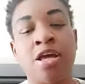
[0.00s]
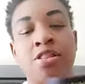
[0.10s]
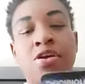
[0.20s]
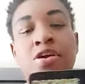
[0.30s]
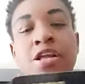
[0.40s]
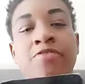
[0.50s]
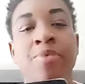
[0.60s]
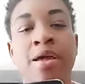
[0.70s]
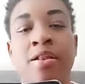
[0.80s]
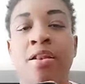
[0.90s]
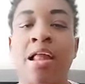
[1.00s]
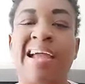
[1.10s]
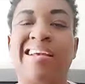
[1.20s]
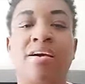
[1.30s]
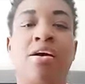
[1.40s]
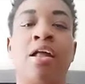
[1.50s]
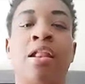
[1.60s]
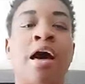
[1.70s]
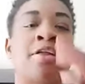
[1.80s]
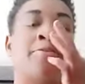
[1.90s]
There could have been like a
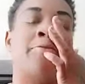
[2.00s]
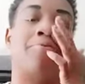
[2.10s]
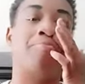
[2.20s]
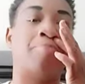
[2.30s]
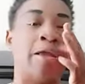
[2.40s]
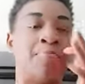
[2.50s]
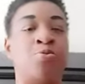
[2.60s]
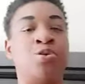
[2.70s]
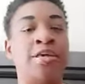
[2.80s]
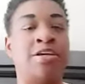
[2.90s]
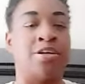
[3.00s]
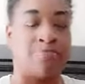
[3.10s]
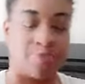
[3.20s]
lot of people he could have